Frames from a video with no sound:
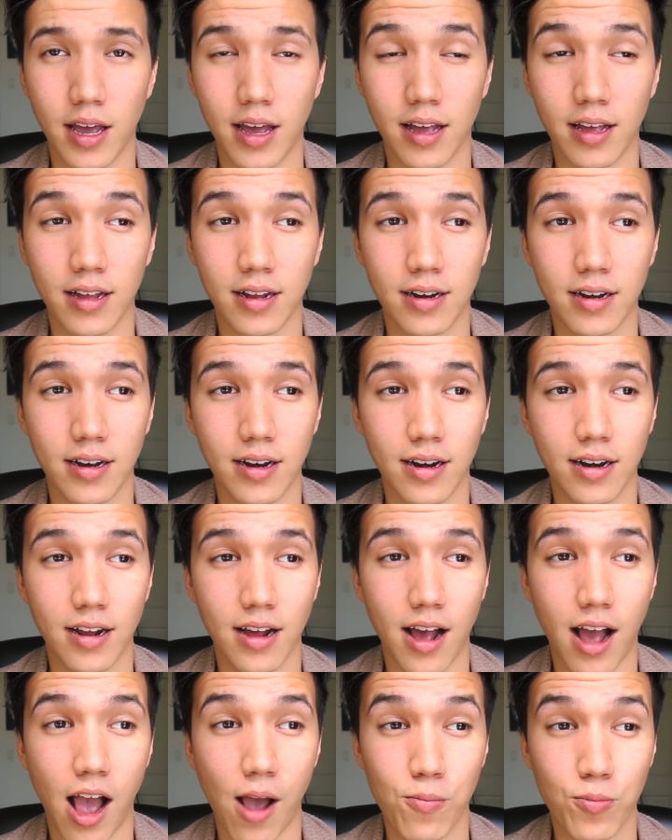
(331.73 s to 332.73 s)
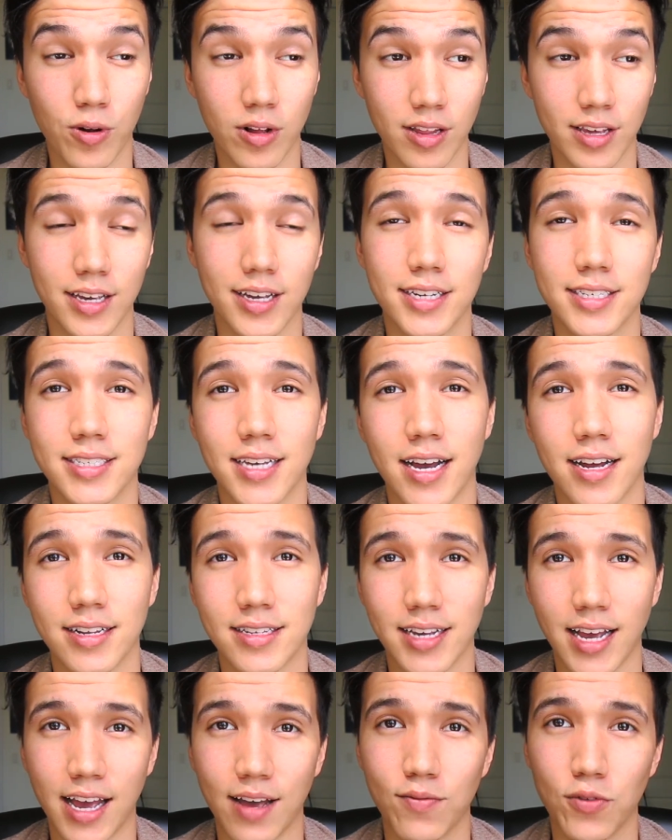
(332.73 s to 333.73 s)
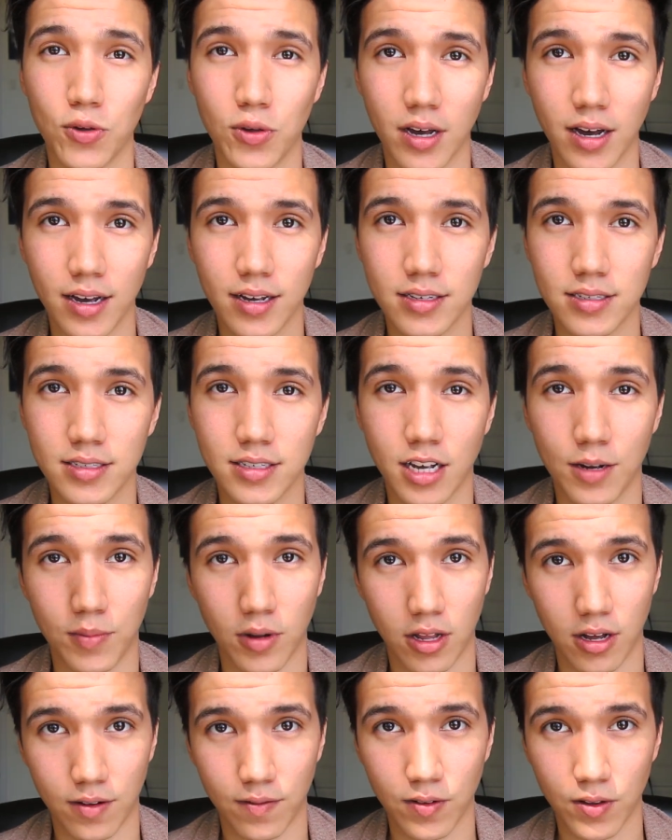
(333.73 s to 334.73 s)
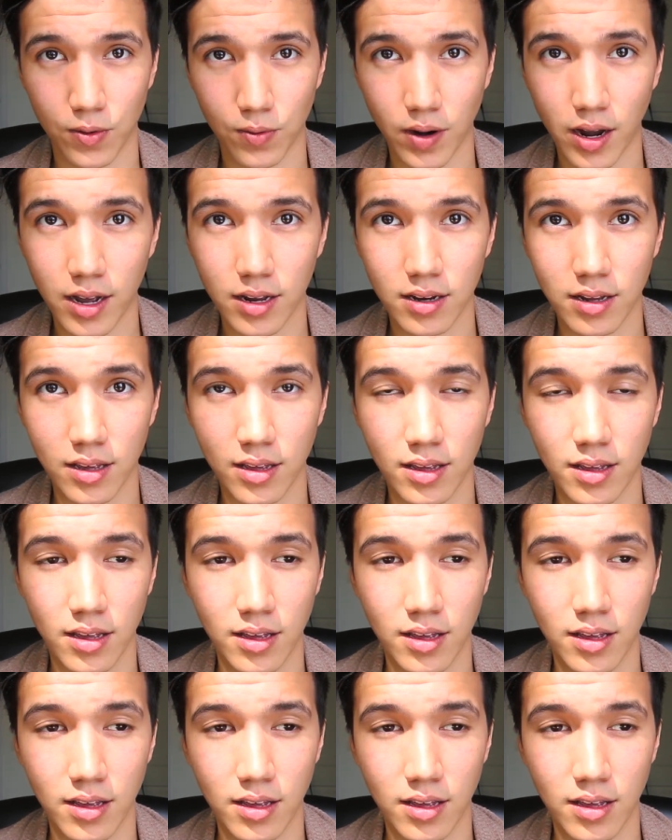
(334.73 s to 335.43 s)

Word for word: and I'm really excited to have you guys come along for the ride.